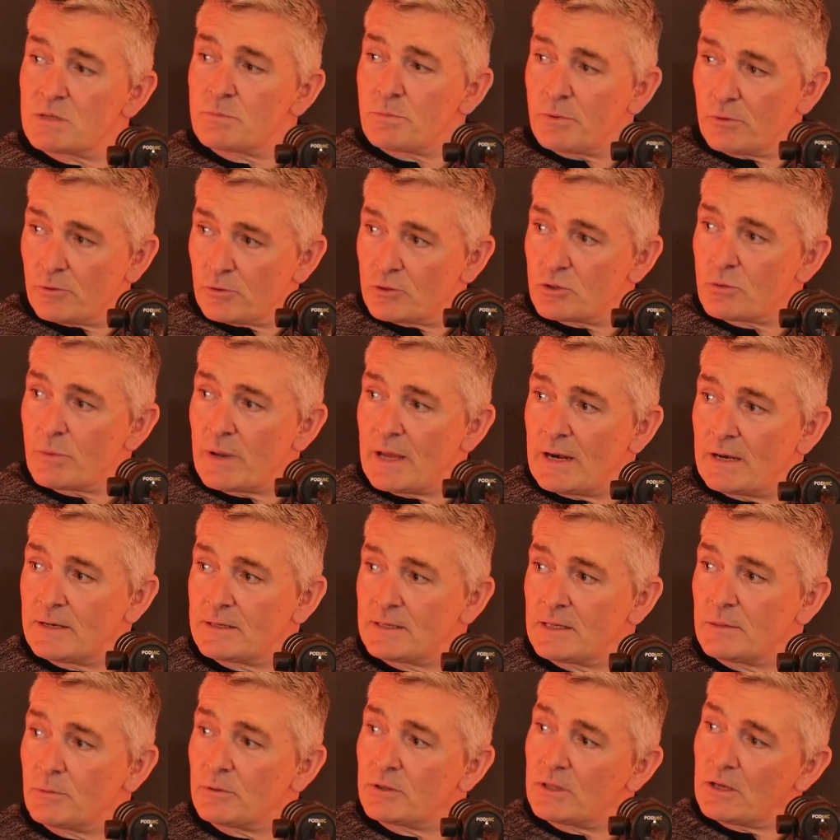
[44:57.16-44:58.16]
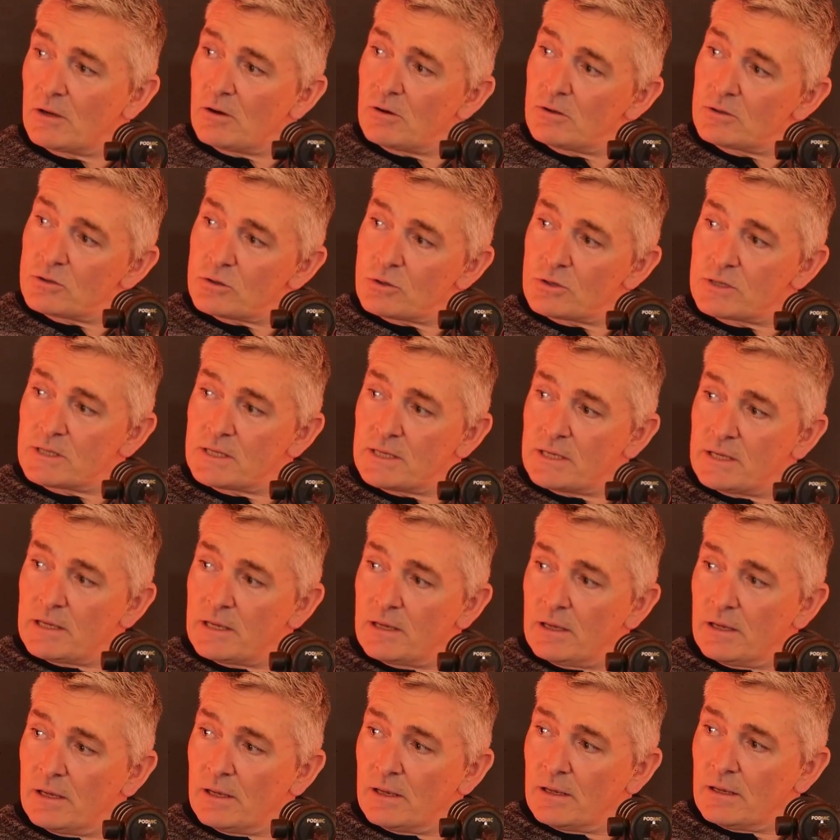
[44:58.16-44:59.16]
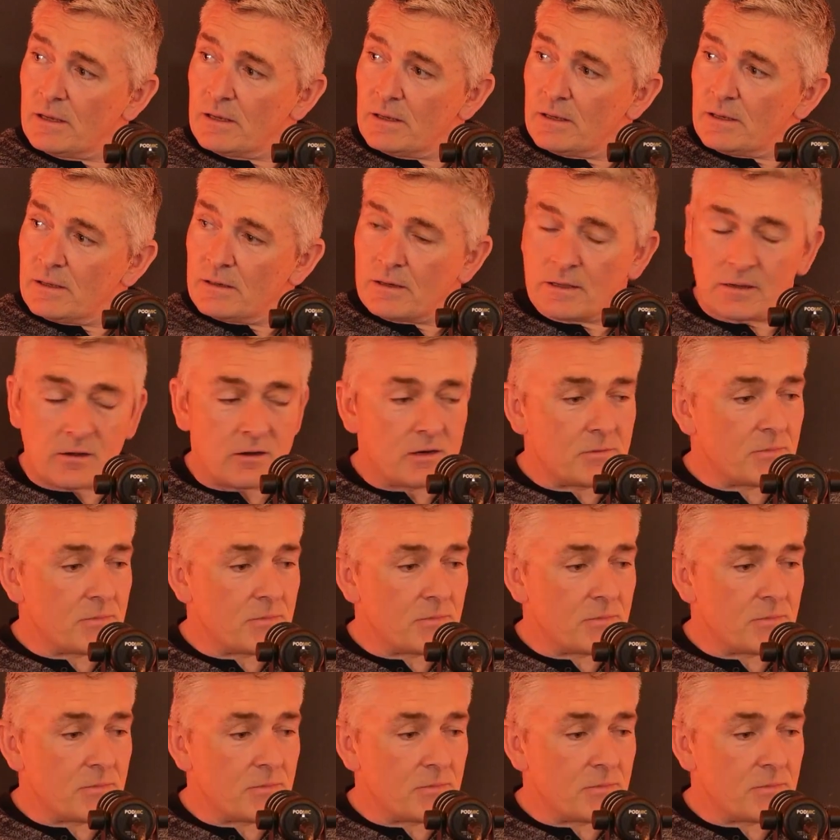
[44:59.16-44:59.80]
spirituality, but they also see, like, I